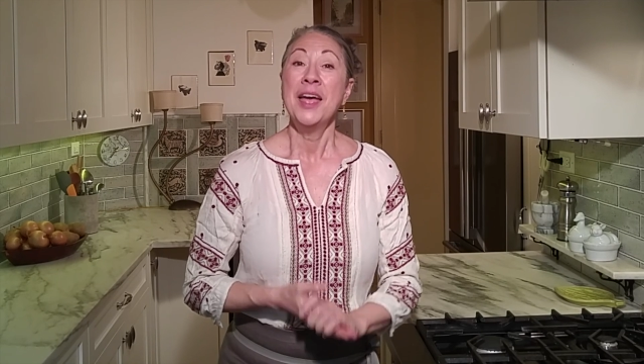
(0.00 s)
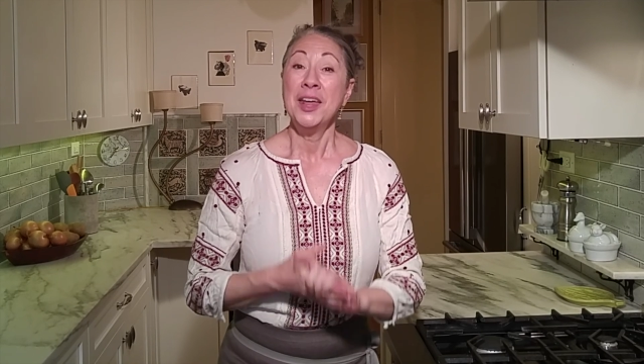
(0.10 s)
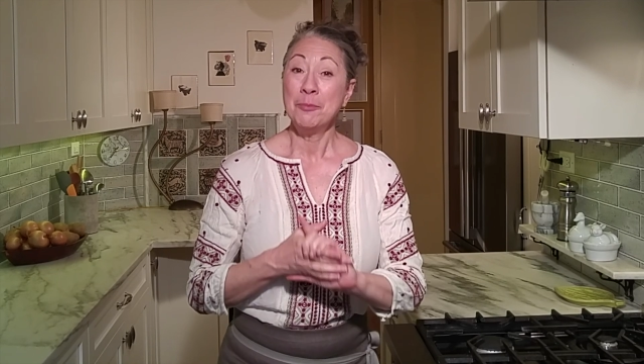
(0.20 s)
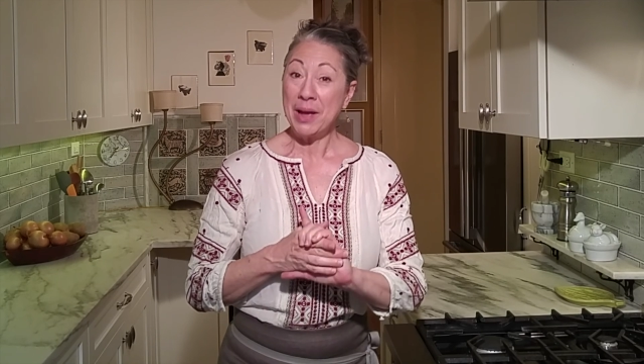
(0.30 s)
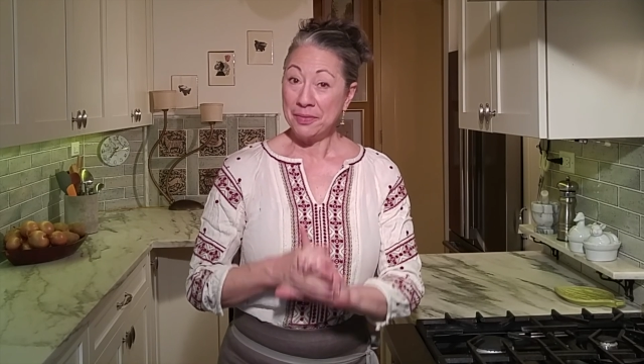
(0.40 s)

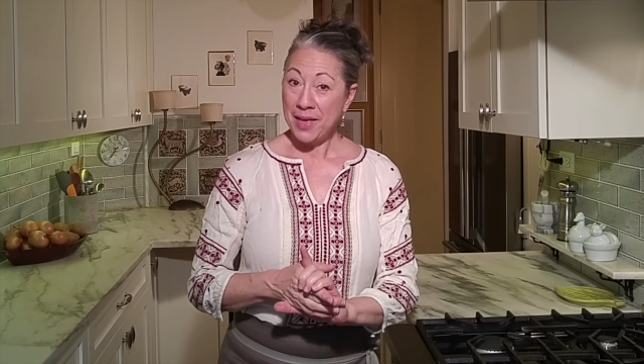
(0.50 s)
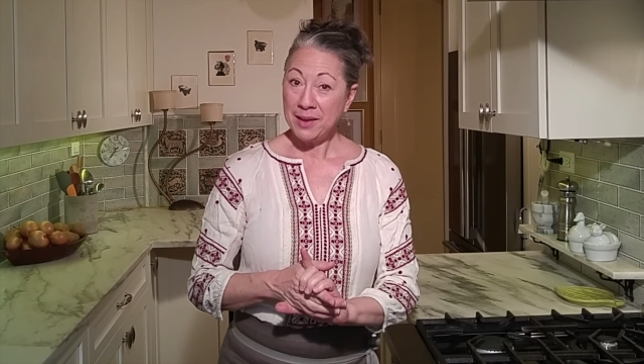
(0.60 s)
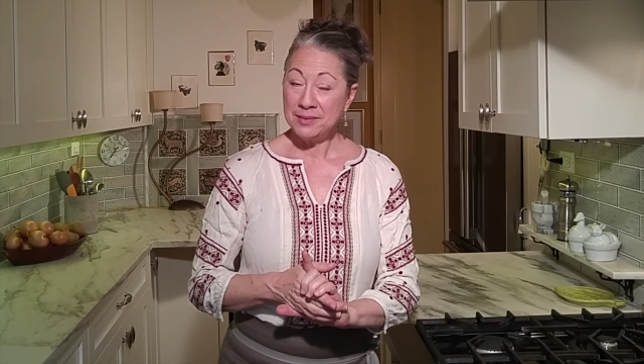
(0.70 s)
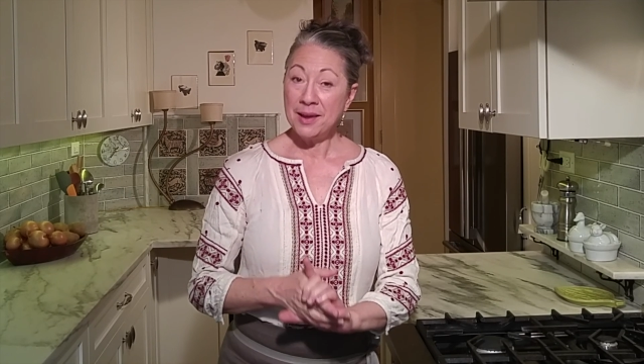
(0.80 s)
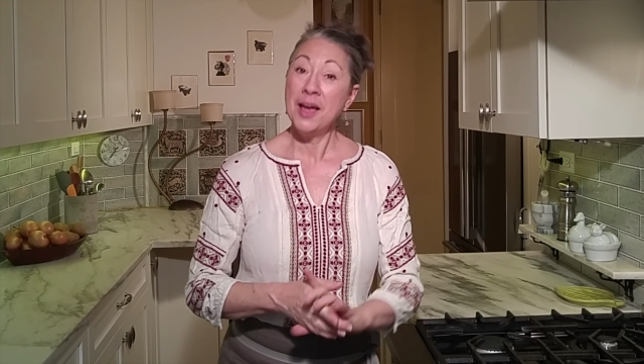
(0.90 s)
And about
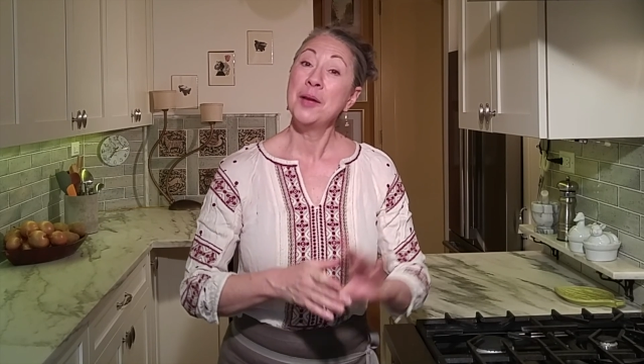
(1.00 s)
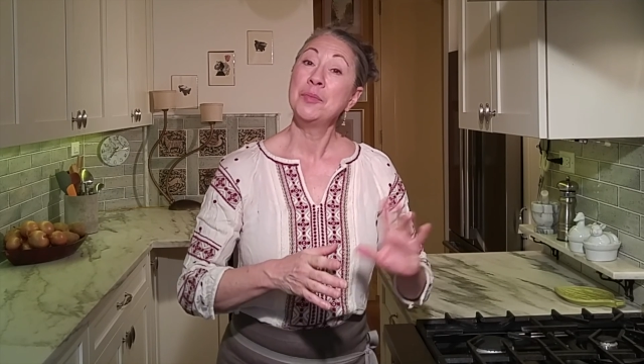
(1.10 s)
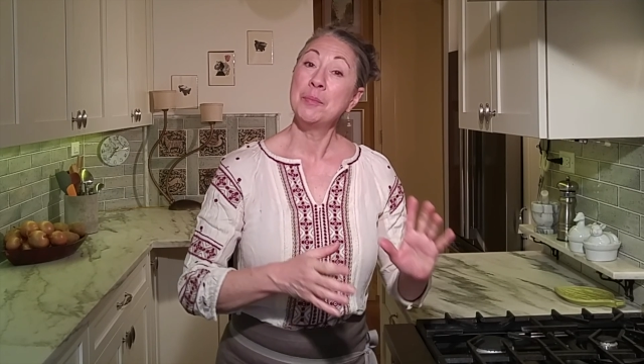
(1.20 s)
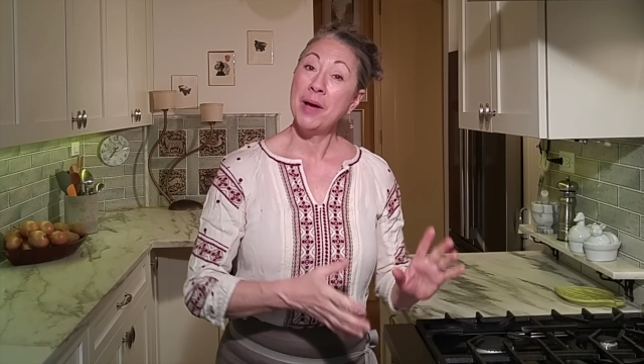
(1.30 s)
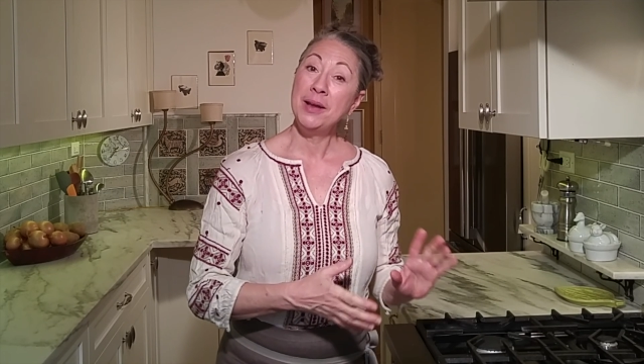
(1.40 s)
that time,
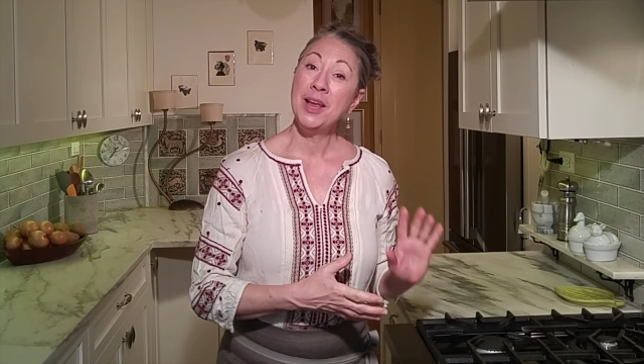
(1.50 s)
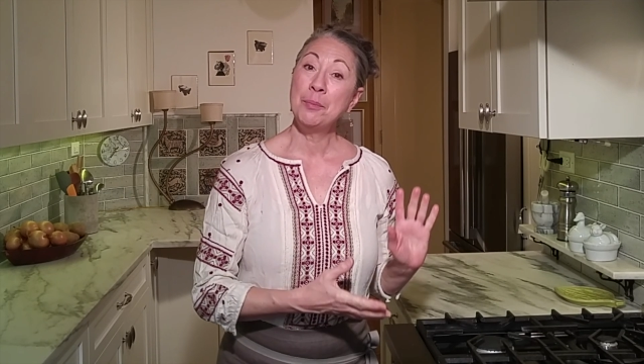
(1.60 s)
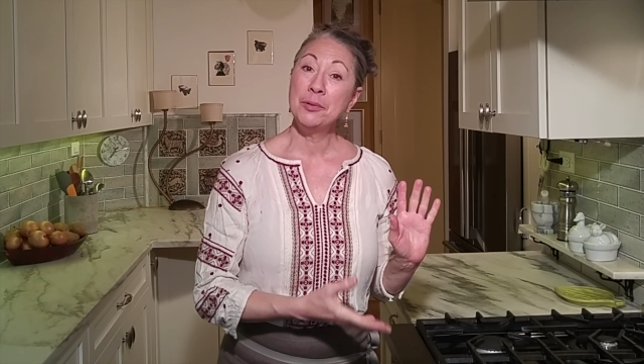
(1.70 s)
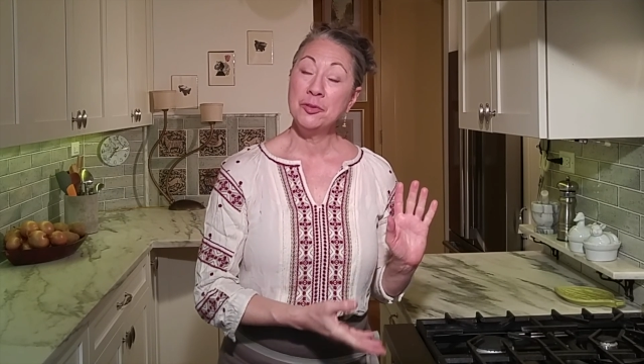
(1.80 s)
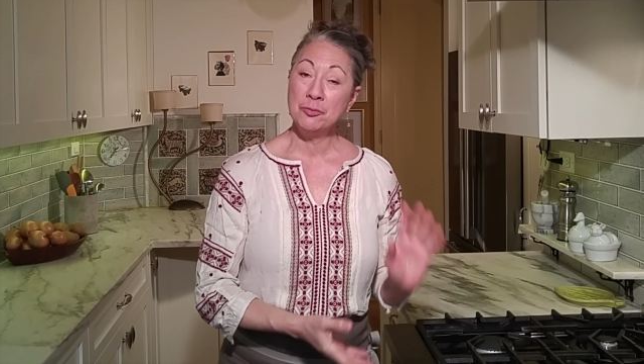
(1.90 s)
the
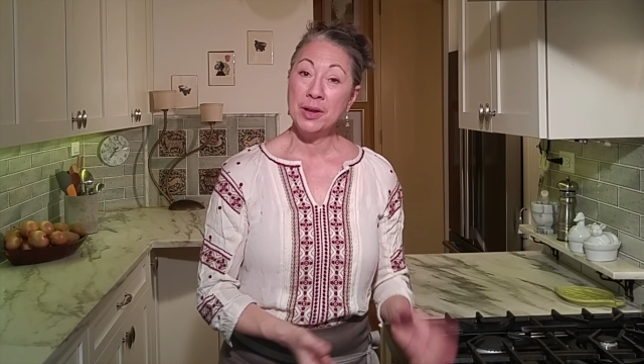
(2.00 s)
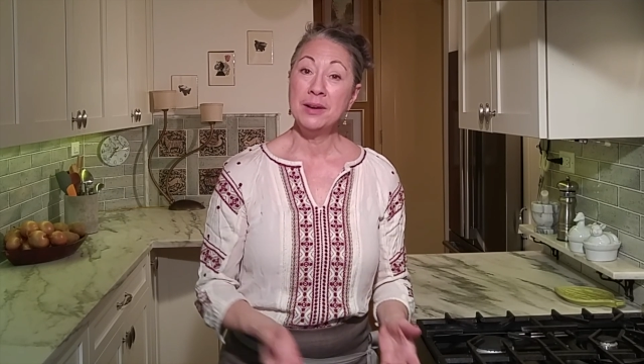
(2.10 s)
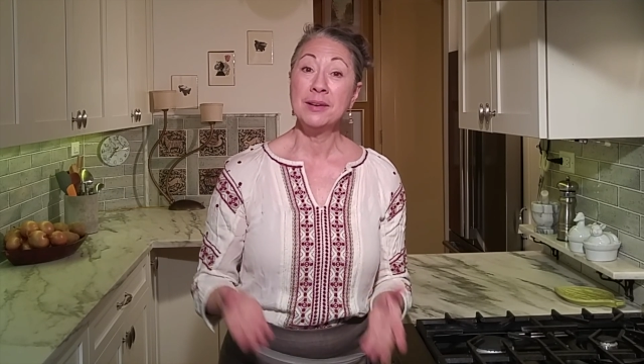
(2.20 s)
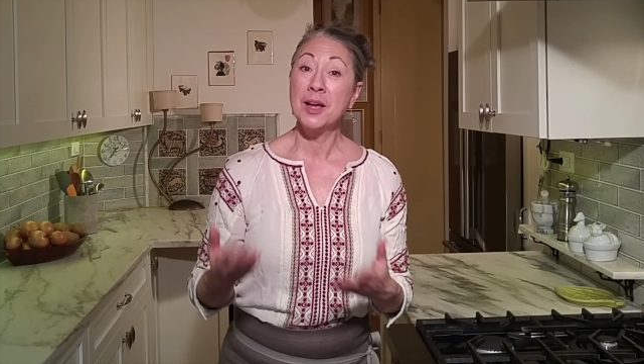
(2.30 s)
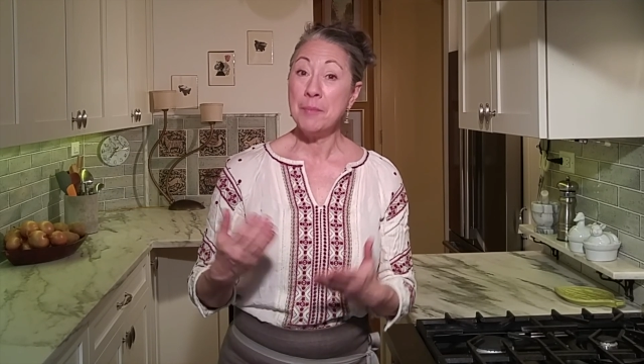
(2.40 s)
pineapple is ready
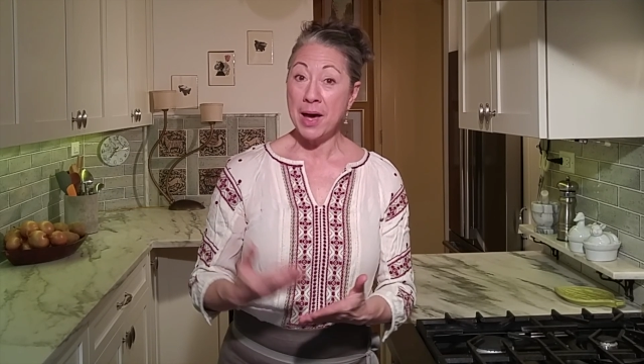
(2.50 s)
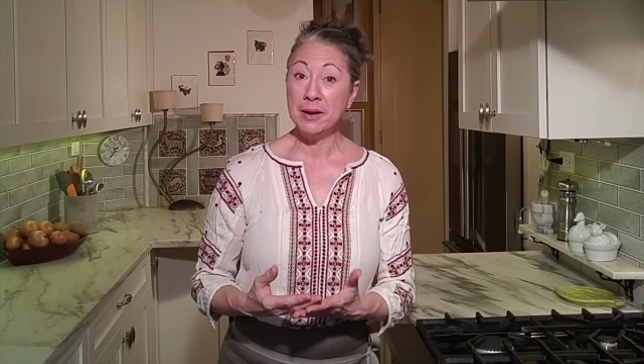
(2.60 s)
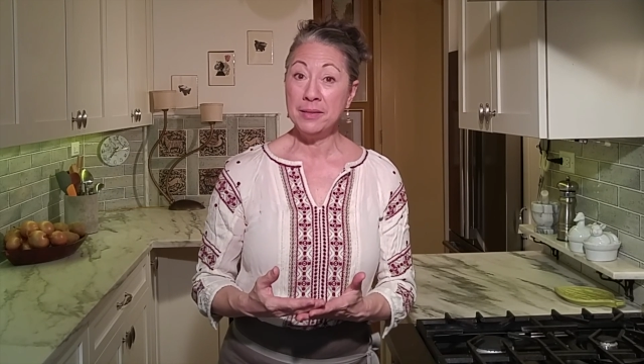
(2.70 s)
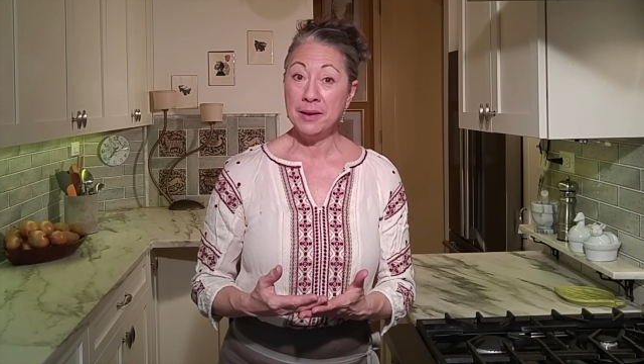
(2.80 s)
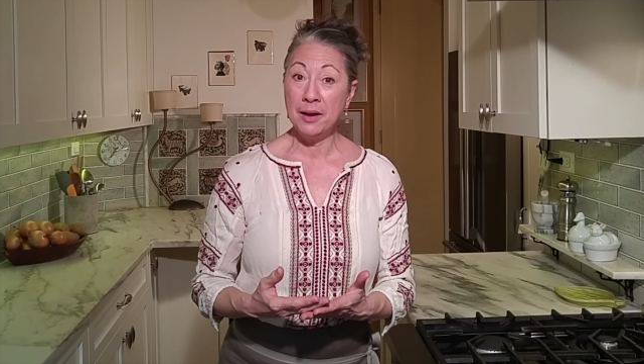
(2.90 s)
to come out
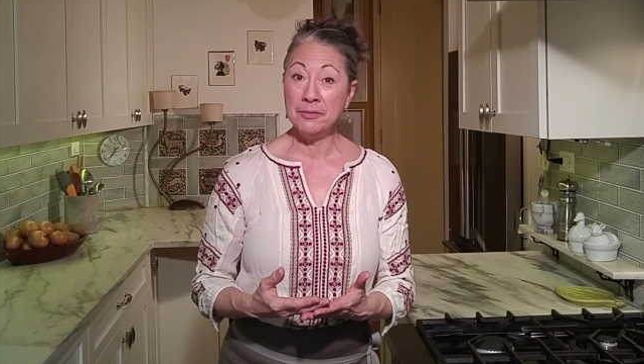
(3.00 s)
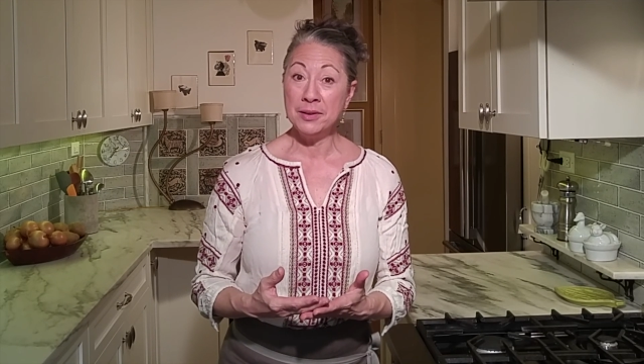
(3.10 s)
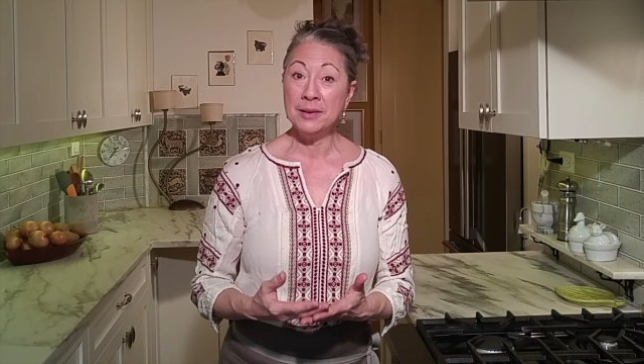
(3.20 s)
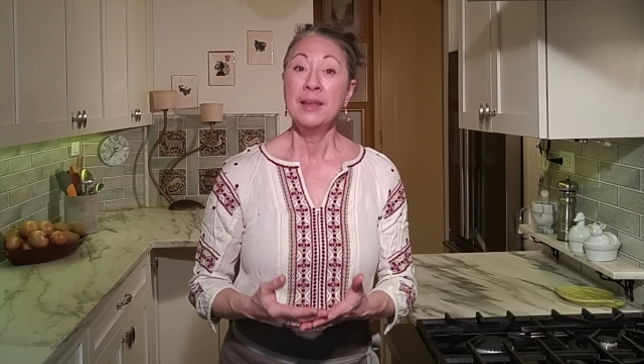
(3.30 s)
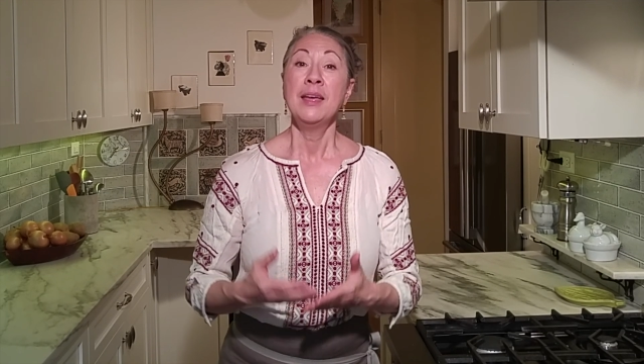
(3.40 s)
of the
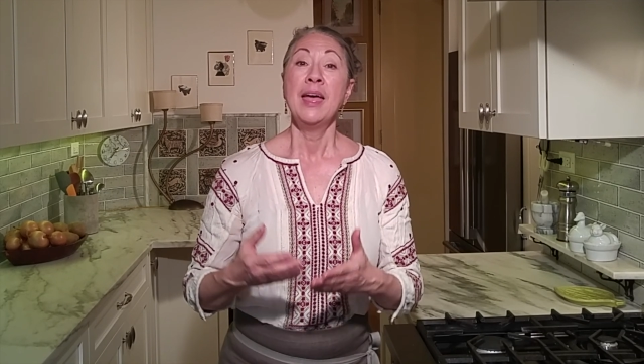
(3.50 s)
oven